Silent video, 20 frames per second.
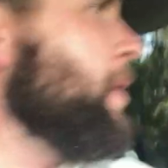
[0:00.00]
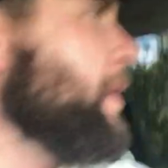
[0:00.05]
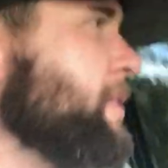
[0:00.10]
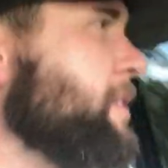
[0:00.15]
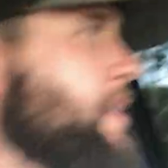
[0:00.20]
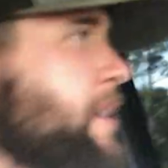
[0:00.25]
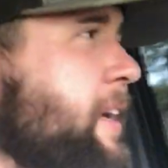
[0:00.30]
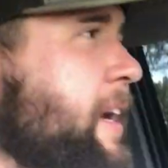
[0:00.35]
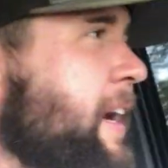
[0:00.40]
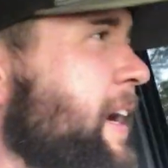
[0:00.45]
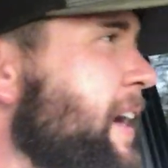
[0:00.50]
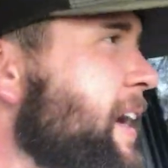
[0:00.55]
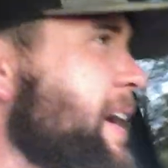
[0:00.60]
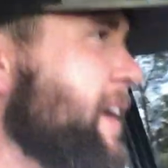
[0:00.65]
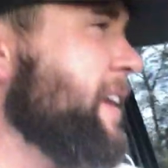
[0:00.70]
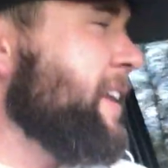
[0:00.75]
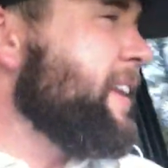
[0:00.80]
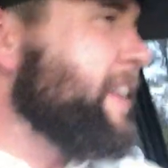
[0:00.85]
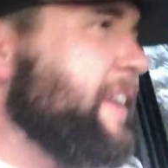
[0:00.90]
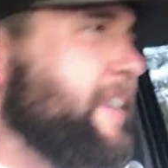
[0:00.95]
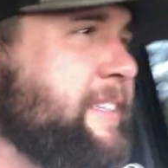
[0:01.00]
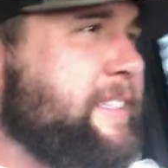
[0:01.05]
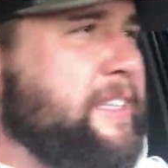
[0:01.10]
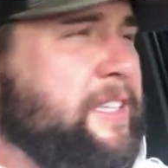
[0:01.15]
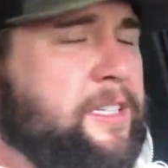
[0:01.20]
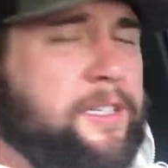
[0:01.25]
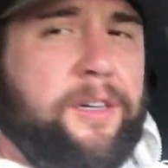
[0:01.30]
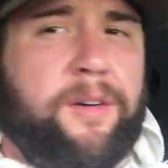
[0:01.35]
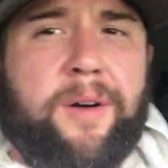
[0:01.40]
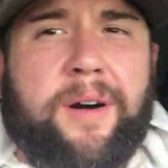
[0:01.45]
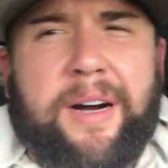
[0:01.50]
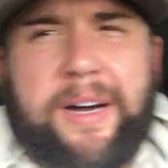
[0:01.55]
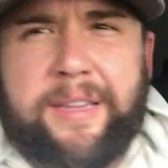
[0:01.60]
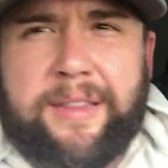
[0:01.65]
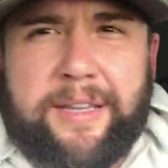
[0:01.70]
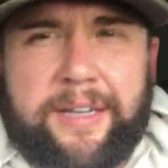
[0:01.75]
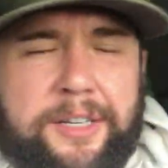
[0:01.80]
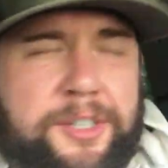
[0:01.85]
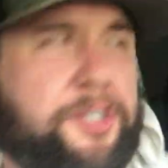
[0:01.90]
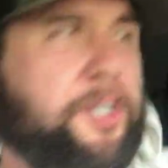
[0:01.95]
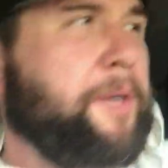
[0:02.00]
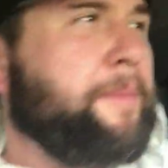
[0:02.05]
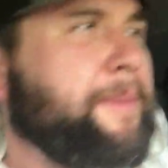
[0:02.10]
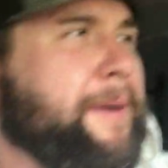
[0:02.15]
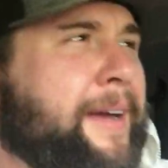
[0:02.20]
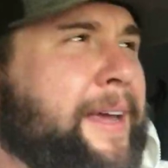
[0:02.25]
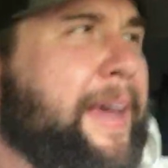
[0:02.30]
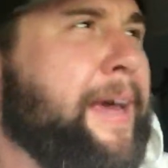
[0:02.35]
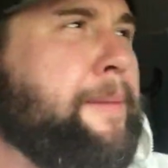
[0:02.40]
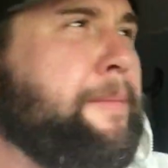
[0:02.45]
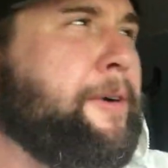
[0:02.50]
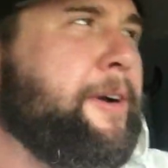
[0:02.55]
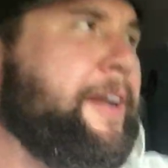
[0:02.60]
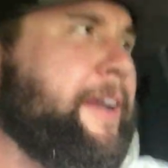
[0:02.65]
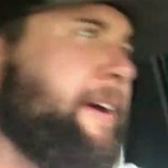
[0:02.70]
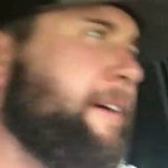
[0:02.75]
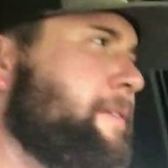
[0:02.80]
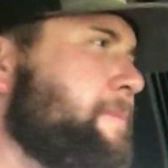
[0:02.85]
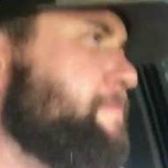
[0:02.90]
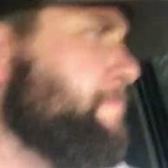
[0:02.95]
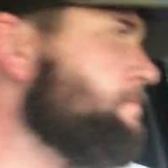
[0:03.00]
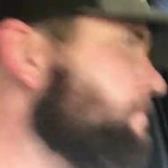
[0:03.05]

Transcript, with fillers: I'll tell you how hot it is. It's so hot that it shut my camera down.